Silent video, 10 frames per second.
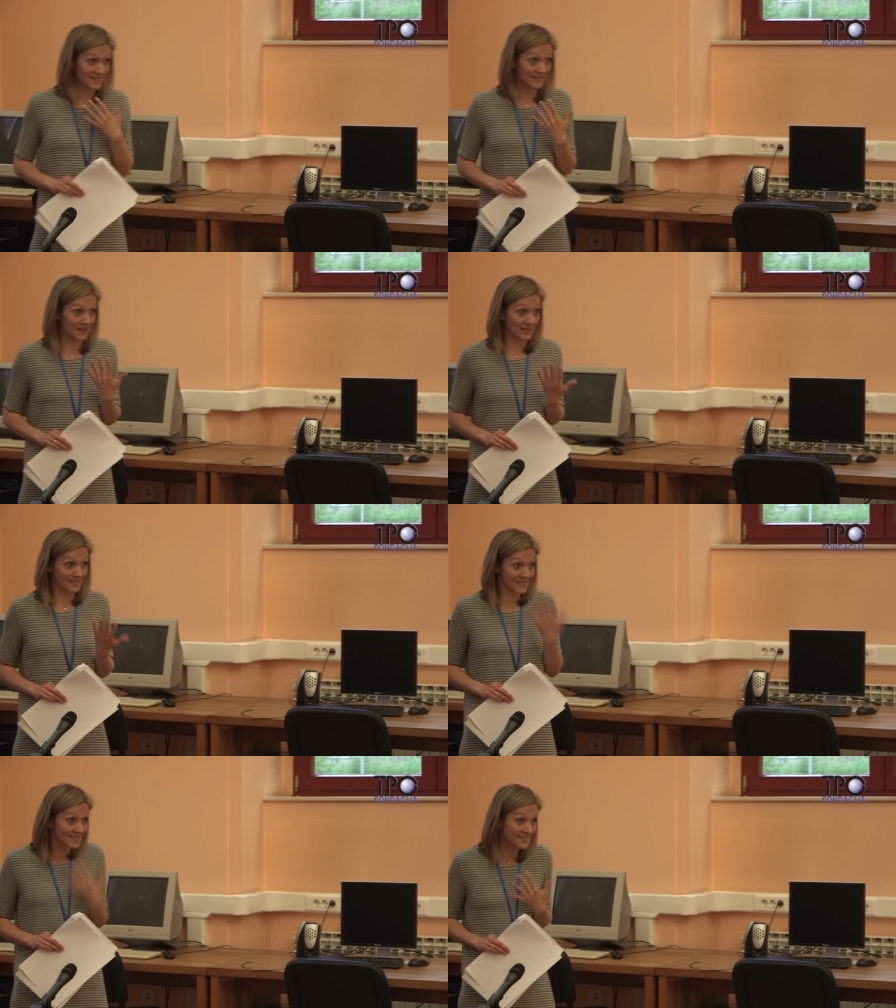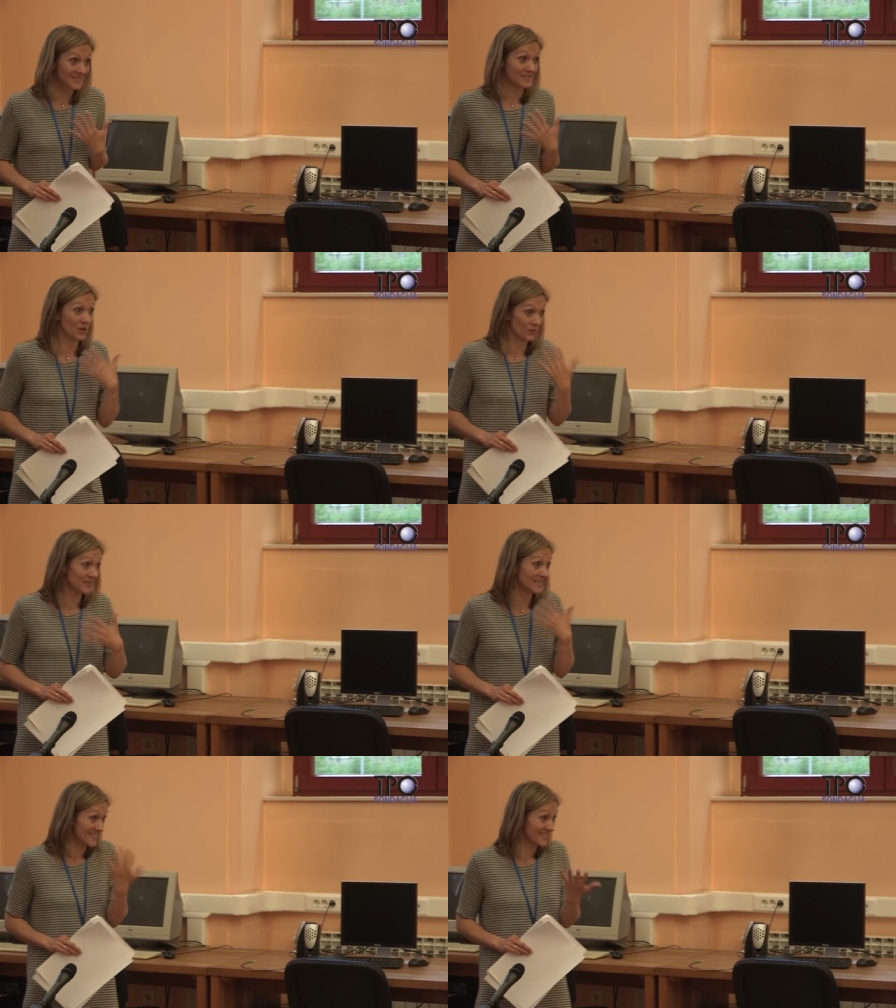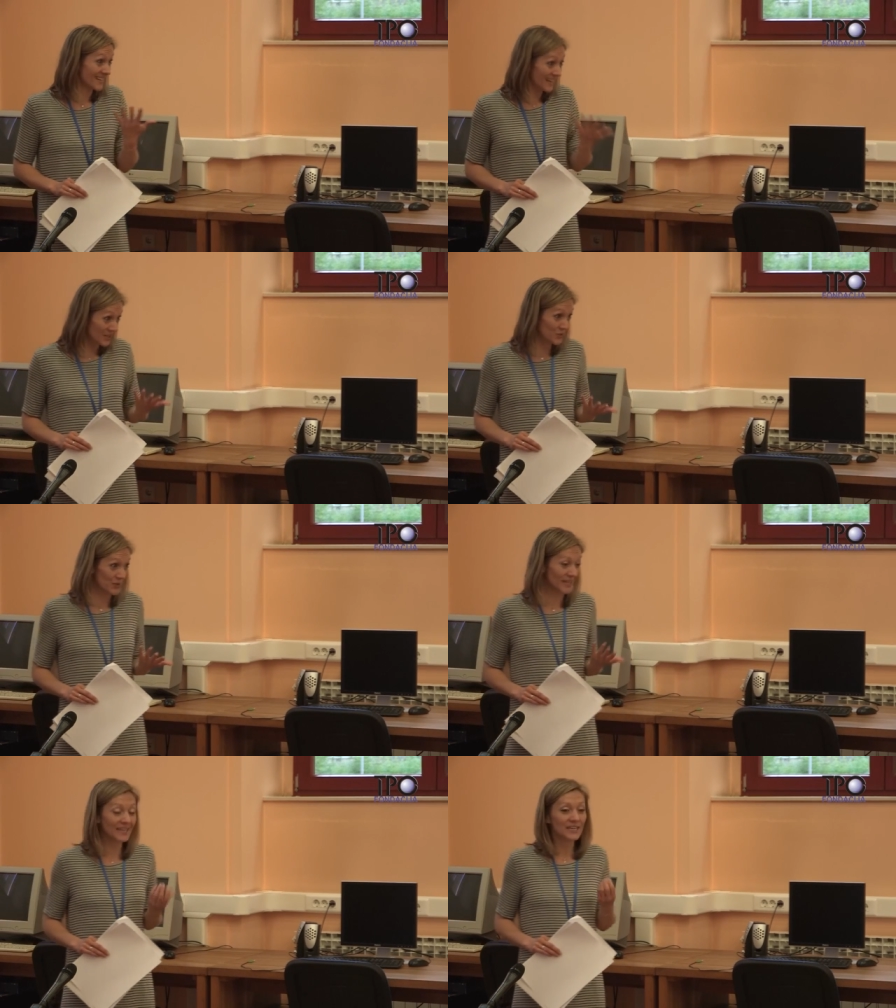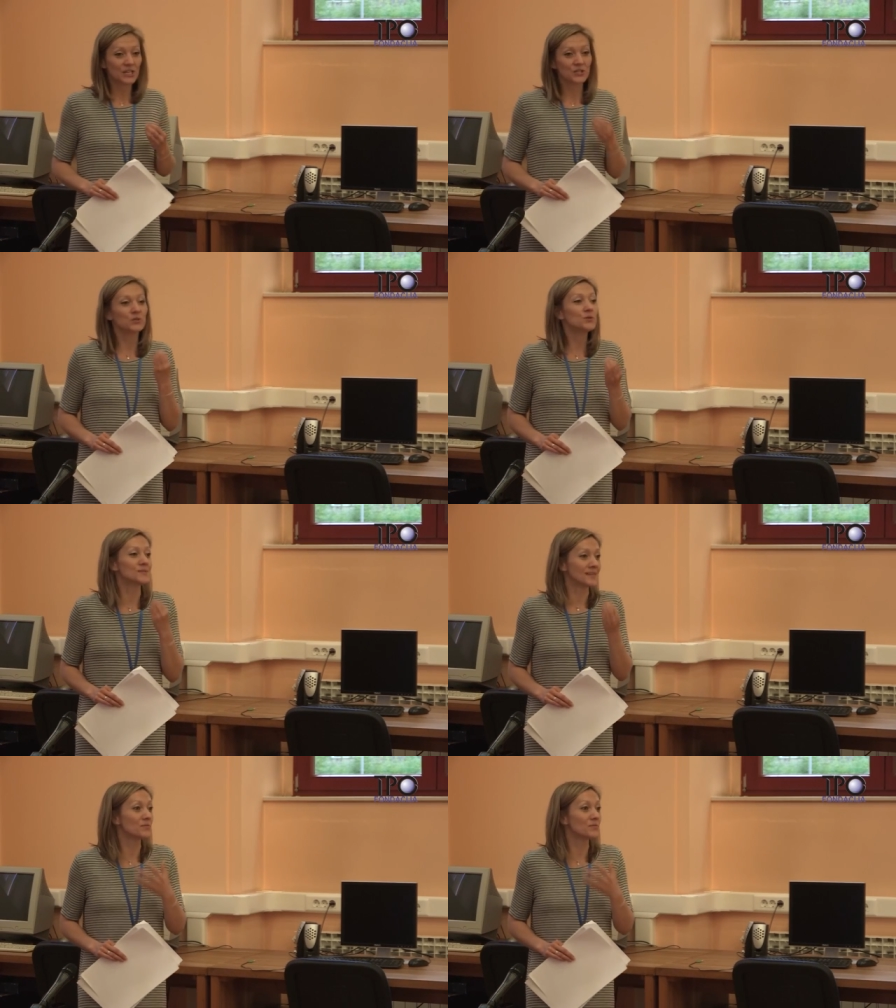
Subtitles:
as a citizen of this country to do